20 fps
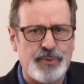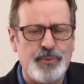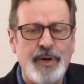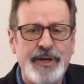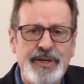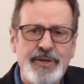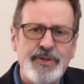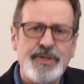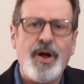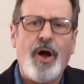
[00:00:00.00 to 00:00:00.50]
When
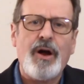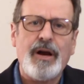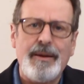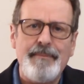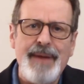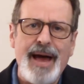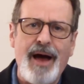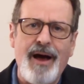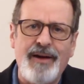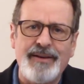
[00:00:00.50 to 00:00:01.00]
you talk
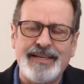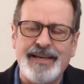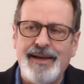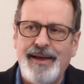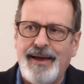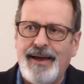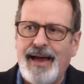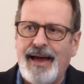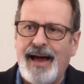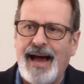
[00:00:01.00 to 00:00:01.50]
about
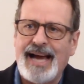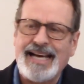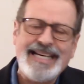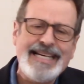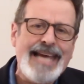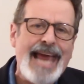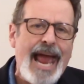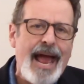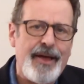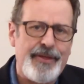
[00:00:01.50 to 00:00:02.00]
a
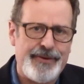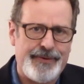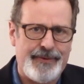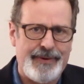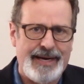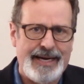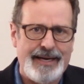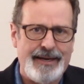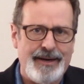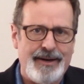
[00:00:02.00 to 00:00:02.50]

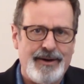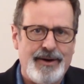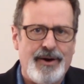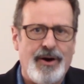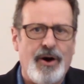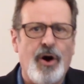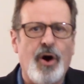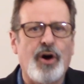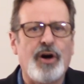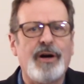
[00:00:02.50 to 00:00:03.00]
gathering
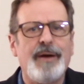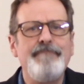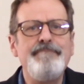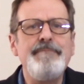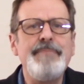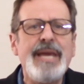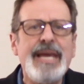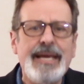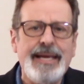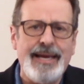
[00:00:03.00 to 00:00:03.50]
or a
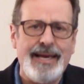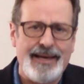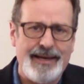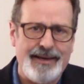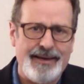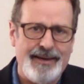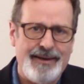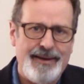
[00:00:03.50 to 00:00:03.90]
meeting,